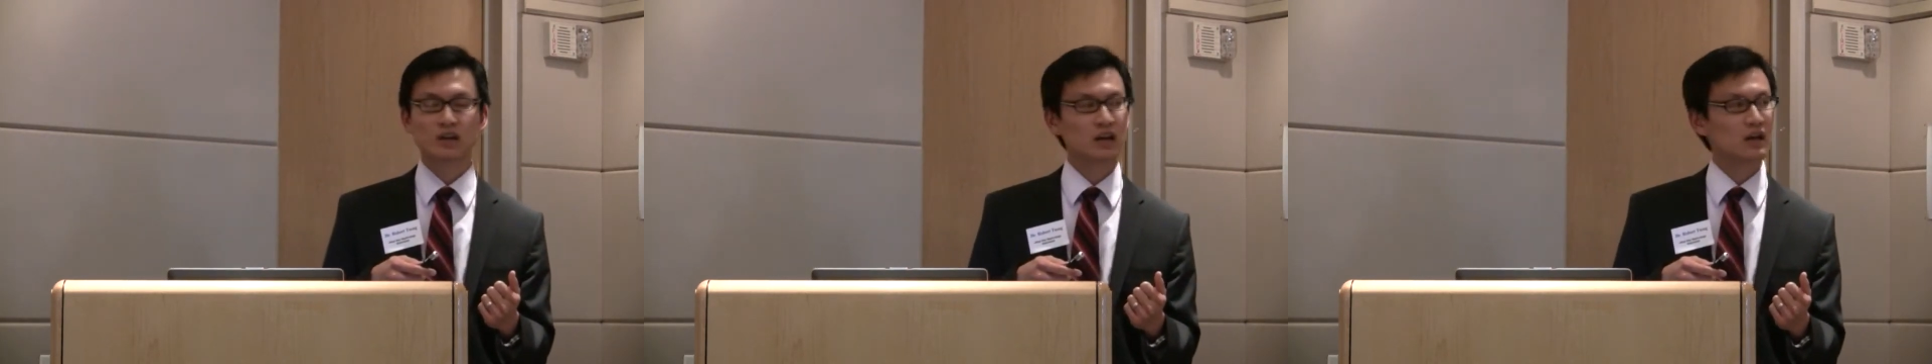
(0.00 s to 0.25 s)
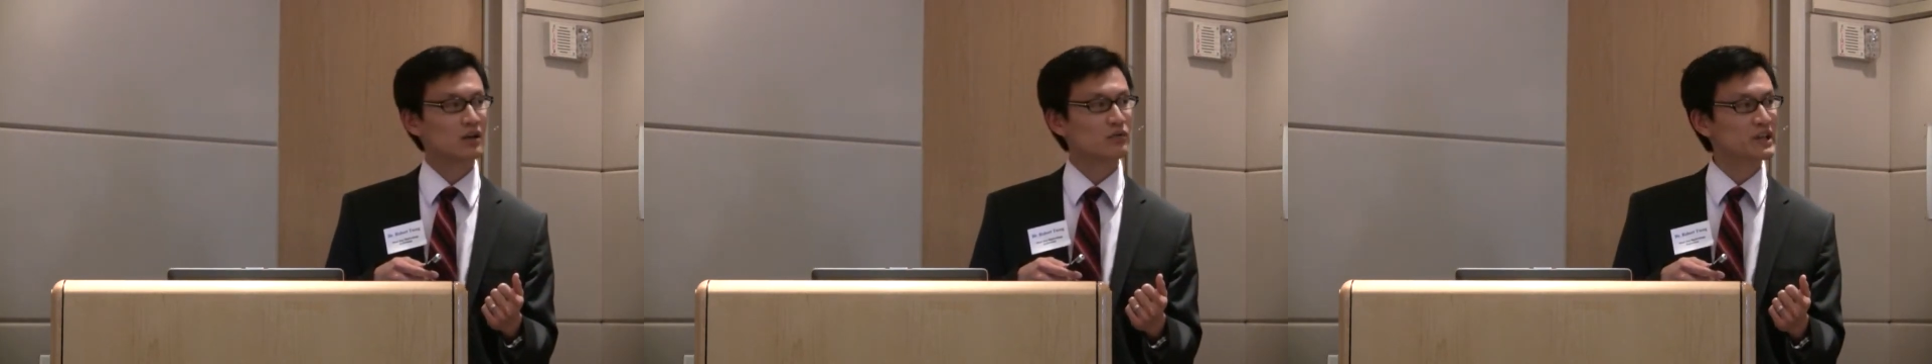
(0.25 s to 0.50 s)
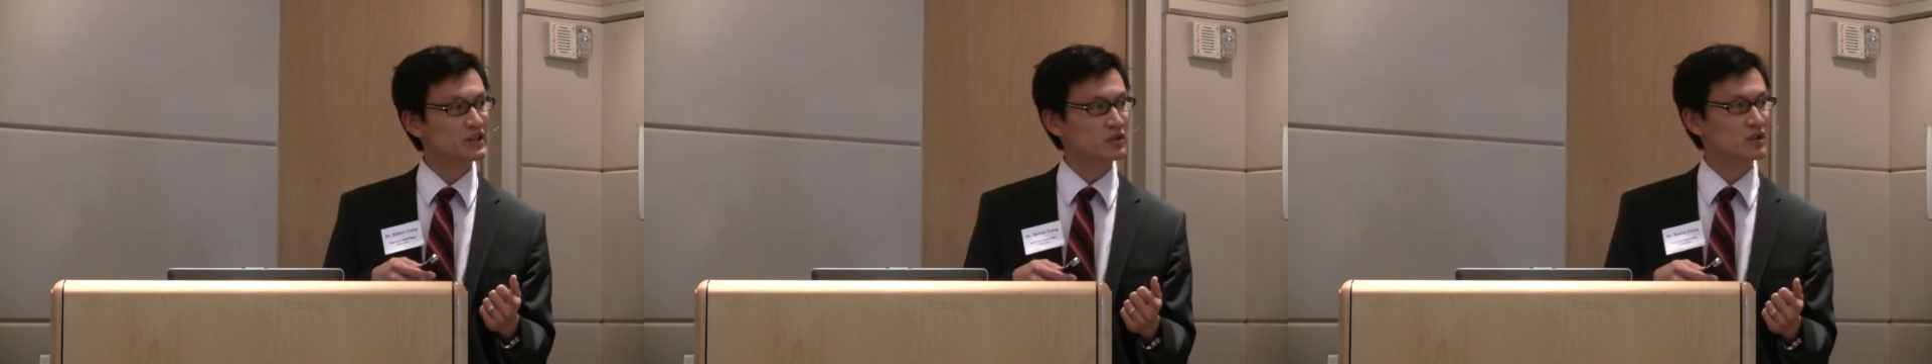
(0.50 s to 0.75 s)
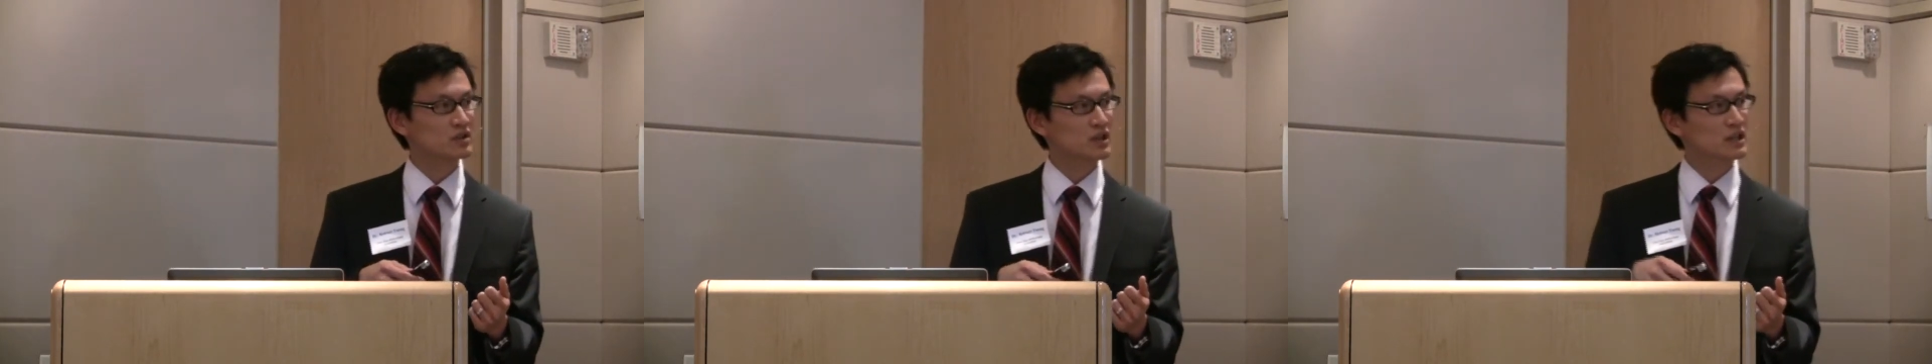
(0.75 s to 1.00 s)
uh,
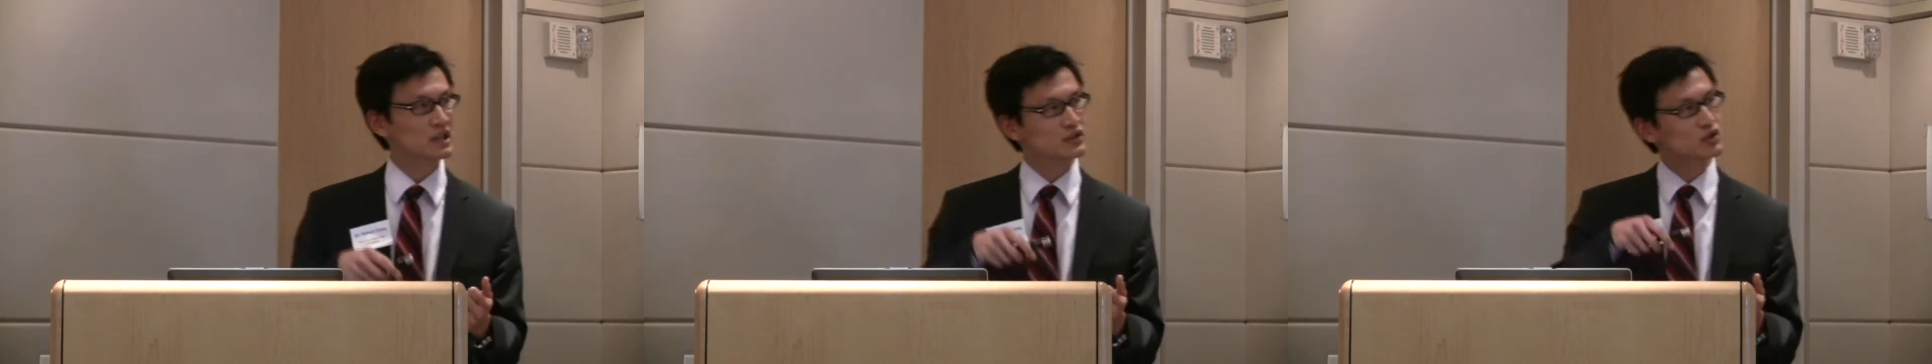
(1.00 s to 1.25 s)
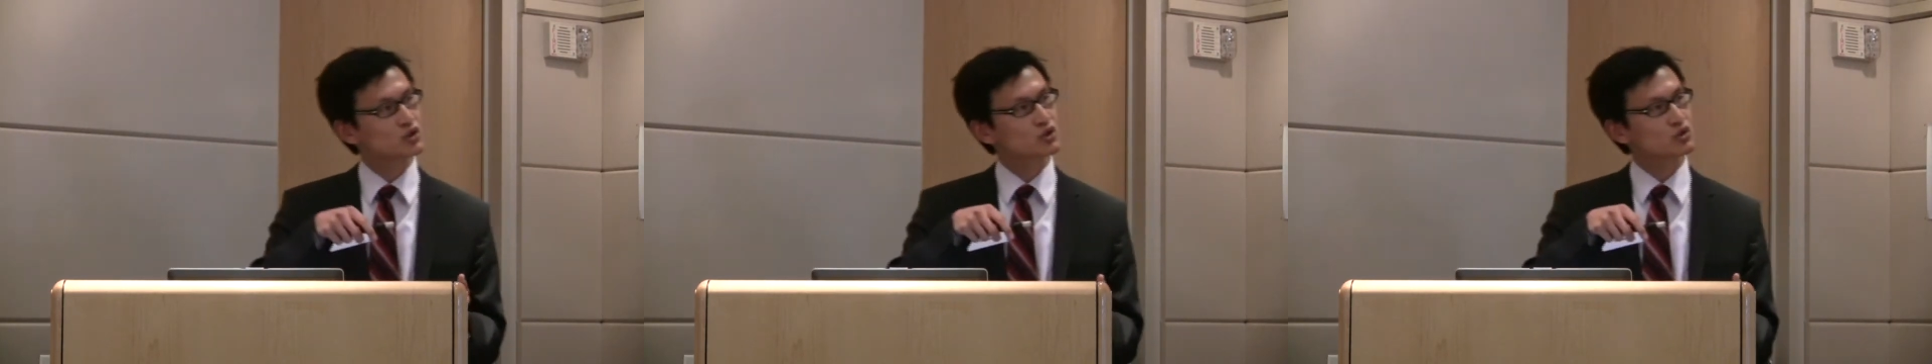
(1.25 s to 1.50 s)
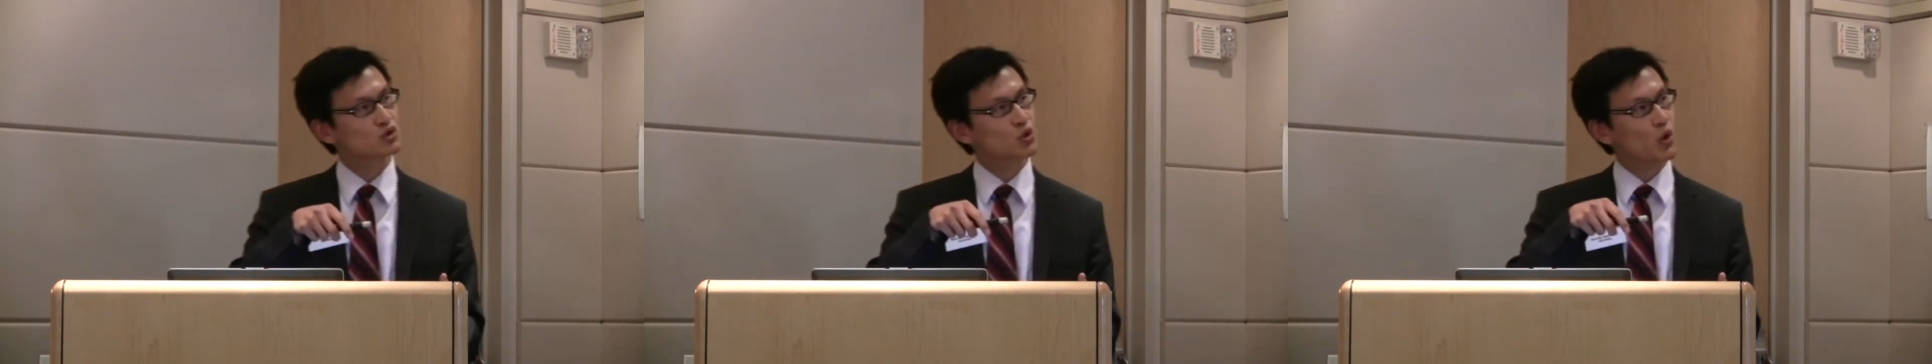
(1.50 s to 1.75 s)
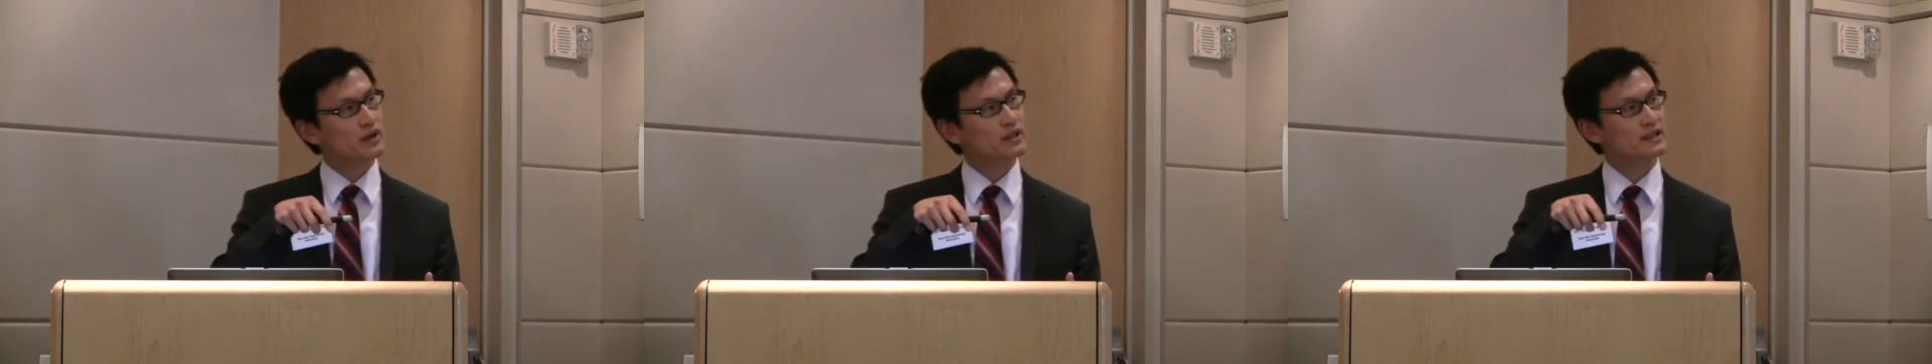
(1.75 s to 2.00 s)
research on
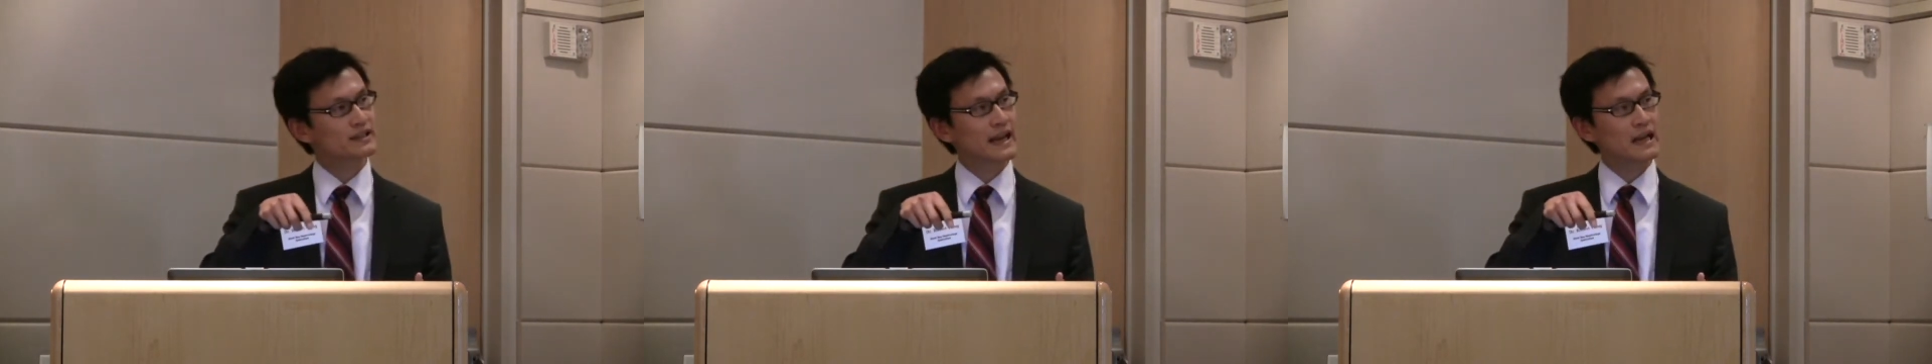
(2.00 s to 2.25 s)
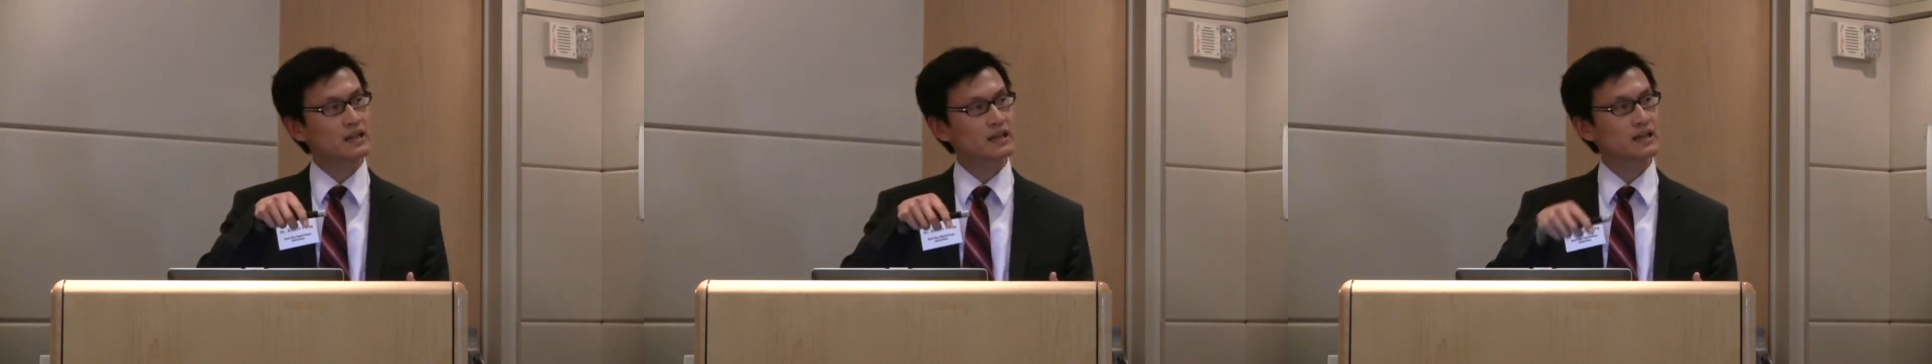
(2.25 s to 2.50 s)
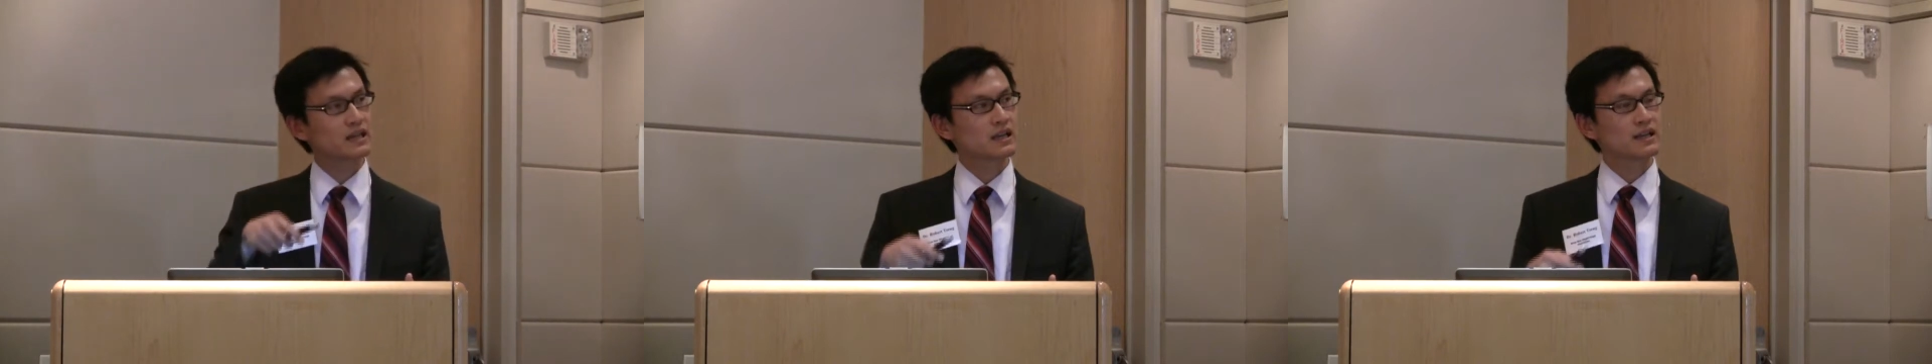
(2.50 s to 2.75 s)
short daily